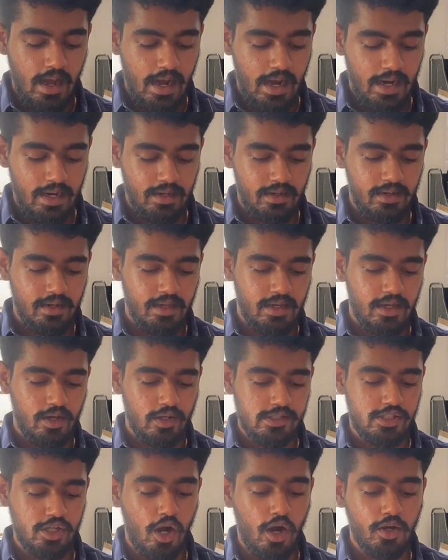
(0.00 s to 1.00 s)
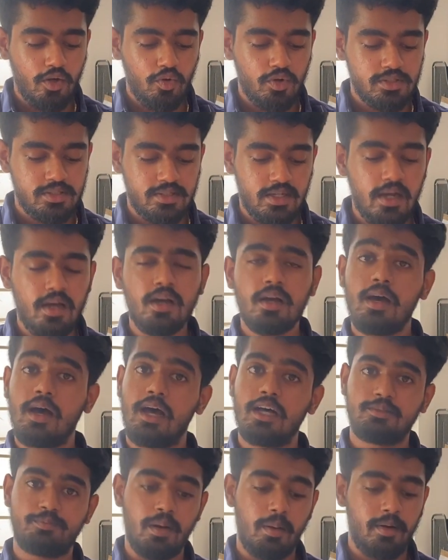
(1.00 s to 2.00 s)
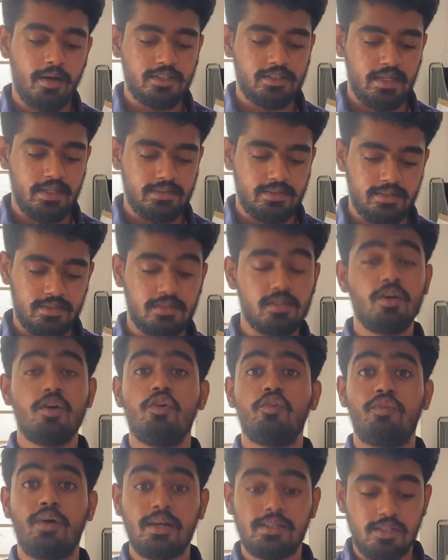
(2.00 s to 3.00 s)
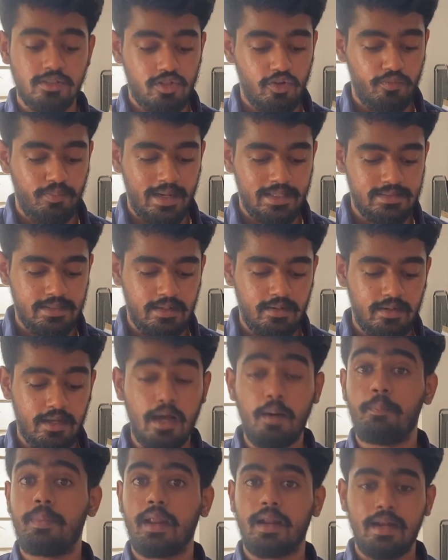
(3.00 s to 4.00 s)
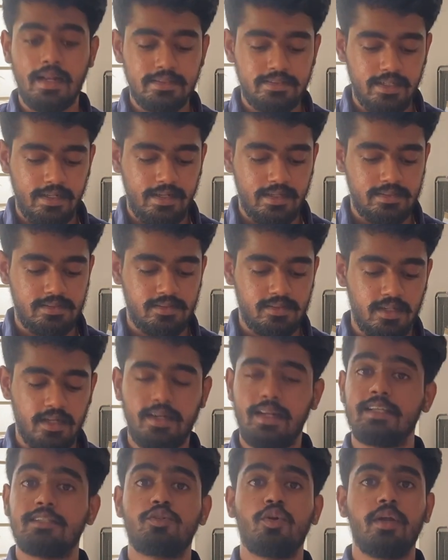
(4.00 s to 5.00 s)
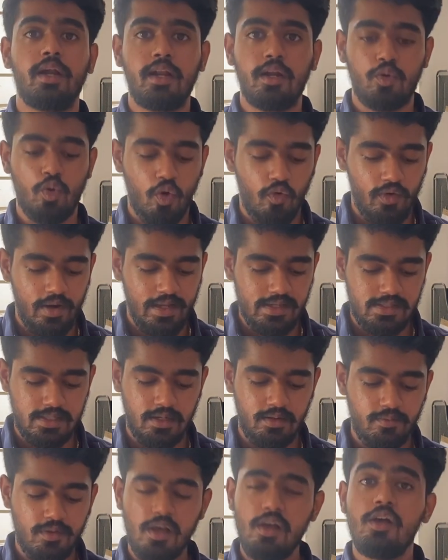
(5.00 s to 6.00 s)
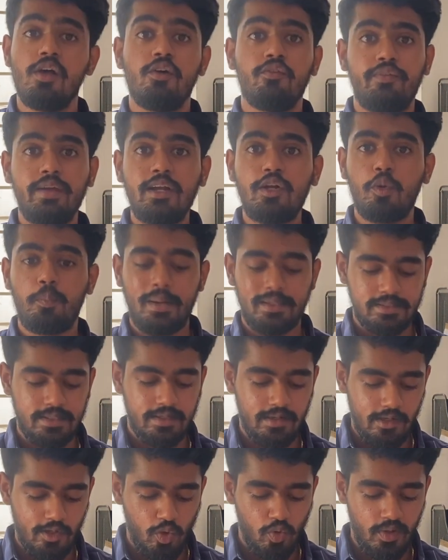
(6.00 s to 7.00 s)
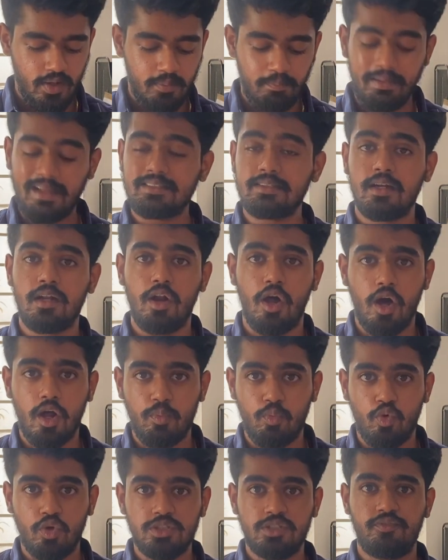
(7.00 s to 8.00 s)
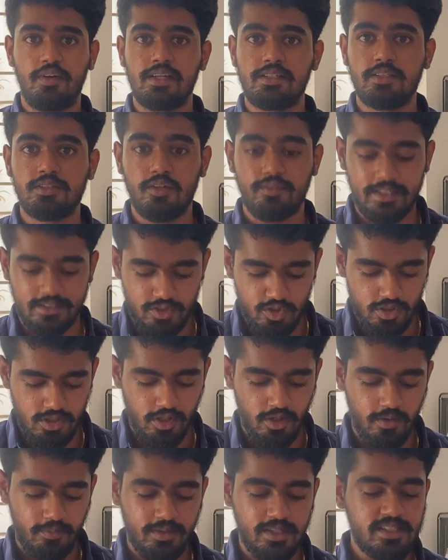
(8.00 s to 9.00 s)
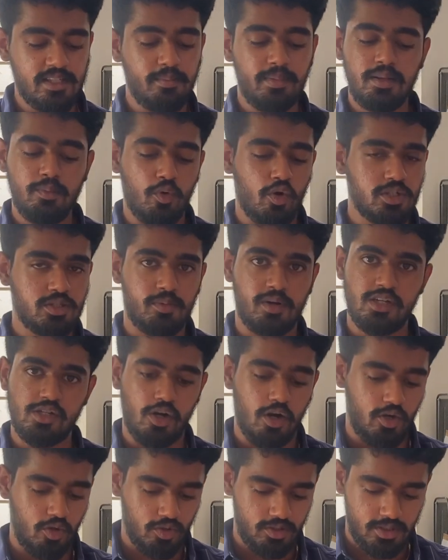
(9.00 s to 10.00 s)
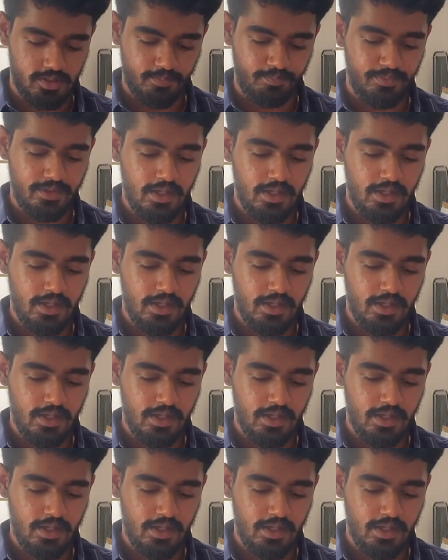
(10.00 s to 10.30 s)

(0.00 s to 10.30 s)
And short notes, spermatogenesis, functions of placenta, pregnancy test, testudated ovulation, fetoplacental unit, placental hormones, functions of testosterone. These will be the most important short notes.